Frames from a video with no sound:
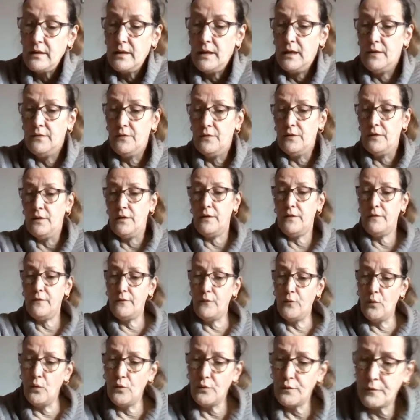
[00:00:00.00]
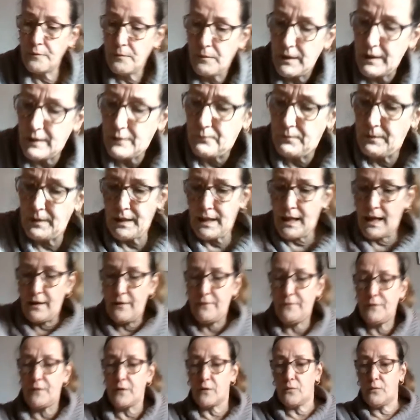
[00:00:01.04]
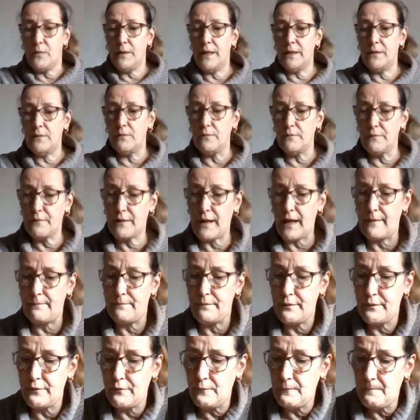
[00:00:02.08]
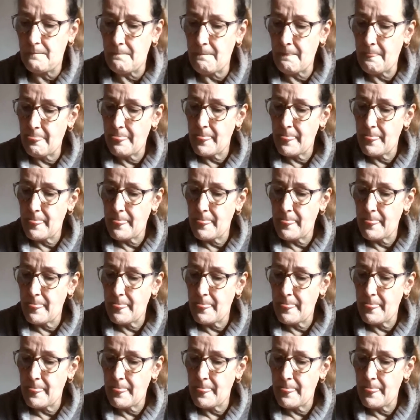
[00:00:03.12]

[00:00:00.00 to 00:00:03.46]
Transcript: In the fourth week, we have the Queen of Gabriel.